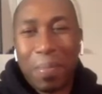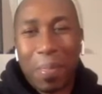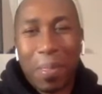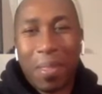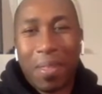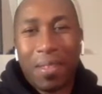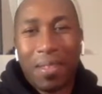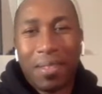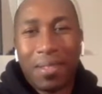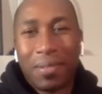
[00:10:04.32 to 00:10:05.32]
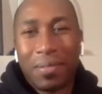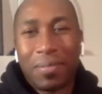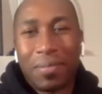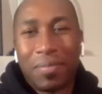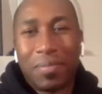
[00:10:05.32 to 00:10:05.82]

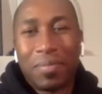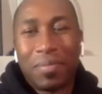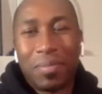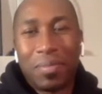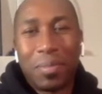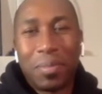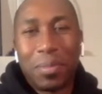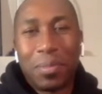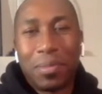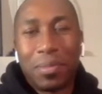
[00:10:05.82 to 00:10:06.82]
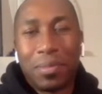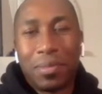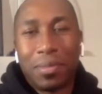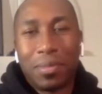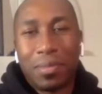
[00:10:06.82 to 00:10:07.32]

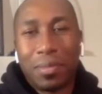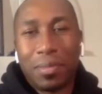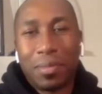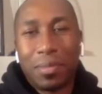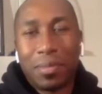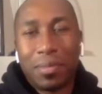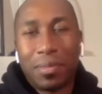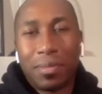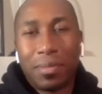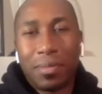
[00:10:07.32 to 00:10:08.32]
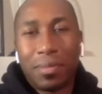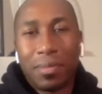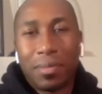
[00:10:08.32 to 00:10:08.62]
This person isn't speaking.